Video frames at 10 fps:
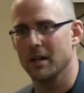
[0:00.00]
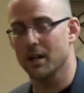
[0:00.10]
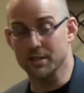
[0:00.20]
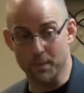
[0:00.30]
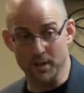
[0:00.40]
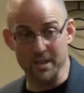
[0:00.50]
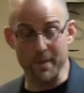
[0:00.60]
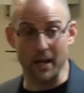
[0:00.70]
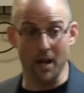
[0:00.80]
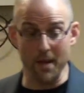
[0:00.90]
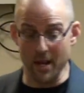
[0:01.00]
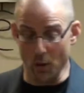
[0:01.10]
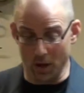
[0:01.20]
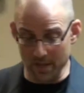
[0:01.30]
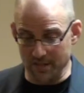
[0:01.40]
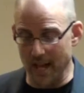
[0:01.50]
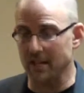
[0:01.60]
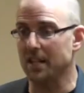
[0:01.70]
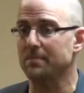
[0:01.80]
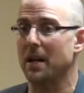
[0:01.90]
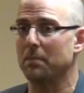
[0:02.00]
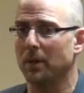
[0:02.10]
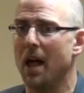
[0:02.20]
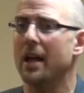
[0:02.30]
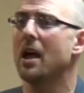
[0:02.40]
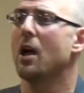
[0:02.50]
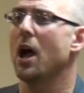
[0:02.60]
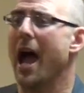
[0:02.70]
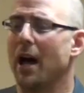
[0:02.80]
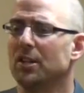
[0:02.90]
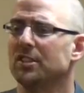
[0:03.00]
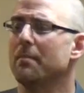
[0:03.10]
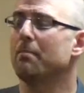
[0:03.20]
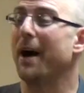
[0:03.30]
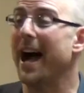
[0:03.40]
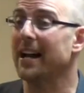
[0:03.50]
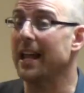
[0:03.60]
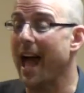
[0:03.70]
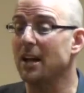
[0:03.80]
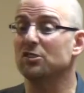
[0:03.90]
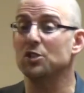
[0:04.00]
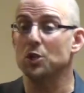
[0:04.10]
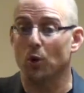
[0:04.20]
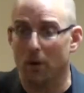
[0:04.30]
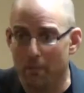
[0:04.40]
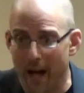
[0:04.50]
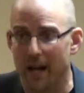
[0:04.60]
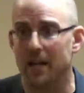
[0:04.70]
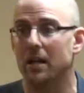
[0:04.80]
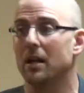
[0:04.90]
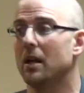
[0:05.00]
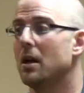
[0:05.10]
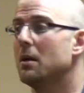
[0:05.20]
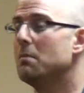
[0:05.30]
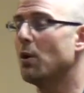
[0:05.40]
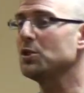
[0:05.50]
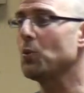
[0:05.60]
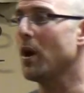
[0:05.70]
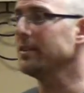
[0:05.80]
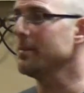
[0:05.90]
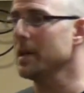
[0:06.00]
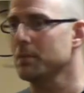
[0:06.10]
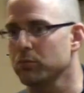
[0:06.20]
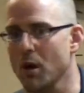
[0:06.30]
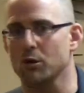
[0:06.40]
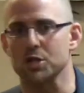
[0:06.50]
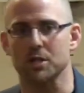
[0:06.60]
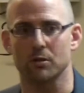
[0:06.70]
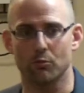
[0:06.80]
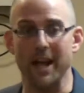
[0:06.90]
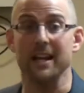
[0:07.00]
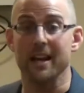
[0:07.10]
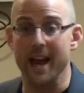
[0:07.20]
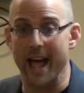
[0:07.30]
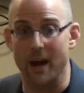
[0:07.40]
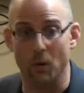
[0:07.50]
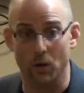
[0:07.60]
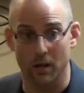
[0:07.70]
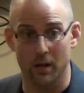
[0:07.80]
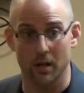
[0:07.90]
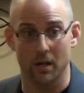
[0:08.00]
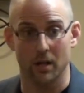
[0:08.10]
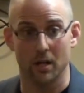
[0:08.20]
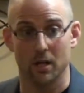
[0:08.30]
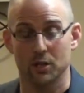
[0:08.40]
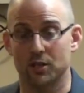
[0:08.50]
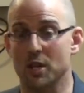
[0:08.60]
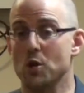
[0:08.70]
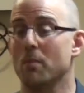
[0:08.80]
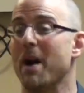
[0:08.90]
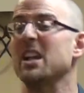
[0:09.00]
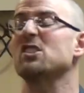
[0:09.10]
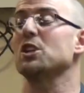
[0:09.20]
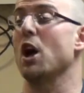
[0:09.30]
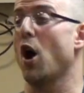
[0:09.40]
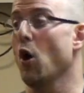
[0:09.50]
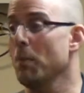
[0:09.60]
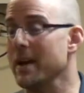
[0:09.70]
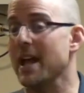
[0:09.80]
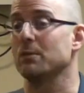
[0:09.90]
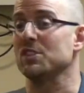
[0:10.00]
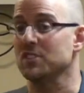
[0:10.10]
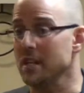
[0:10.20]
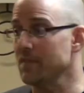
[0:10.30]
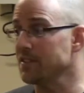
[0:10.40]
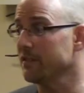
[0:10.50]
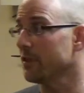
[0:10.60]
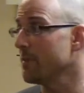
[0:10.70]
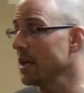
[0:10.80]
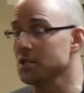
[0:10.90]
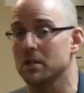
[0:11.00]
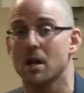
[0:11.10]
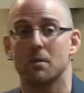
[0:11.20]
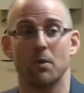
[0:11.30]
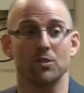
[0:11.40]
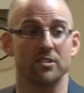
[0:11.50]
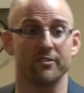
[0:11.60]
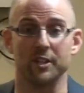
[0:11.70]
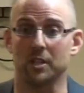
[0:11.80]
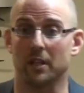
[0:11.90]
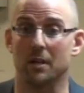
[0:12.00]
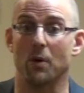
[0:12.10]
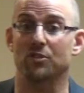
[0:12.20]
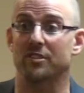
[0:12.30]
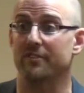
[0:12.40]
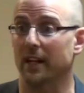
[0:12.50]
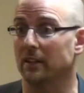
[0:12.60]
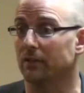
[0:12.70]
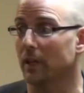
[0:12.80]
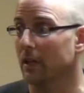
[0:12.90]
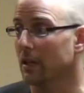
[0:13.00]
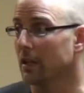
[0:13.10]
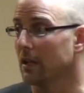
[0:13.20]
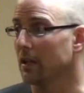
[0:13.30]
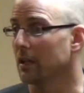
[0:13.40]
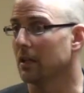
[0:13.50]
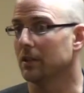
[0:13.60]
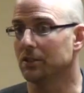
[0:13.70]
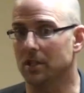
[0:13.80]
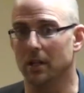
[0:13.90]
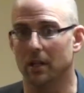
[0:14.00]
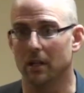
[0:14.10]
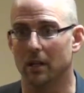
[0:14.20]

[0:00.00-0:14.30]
Because a person may come in and all these techniques might apply. How does your body most want to be approached right now so that your body is going to open and receive this information most efficiently and most effectively? You see?